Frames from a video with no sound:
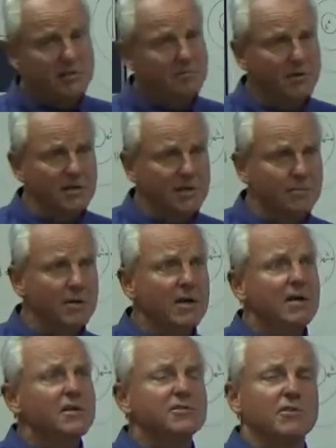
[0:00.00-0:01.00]
medium,
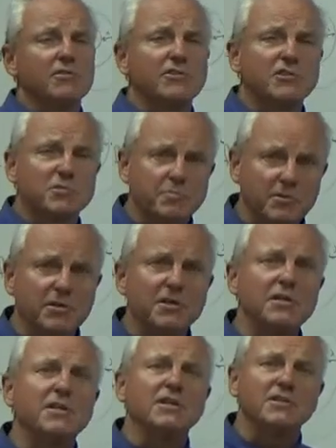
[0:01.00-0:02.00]
so the
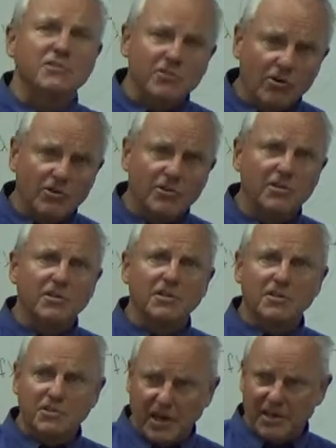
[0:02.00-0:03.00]
speed is not
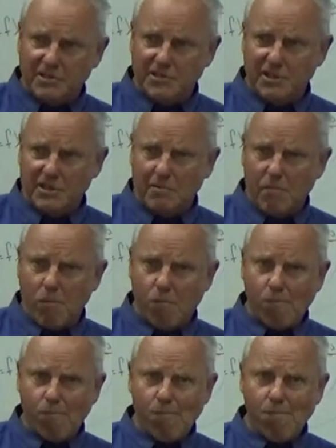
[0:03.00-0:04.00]
changing.
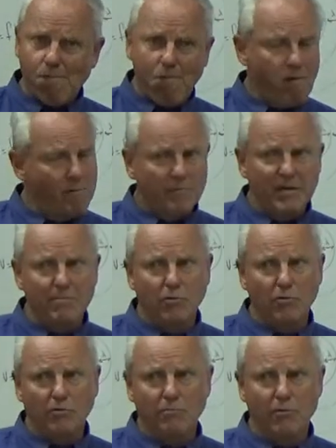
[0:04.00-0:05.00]

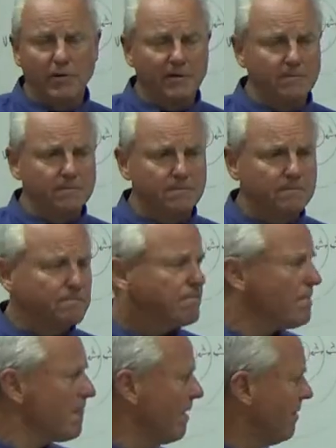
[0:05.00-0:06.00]
Important point.
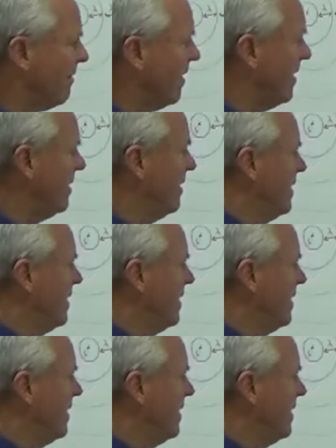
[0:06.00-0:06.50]
Alright?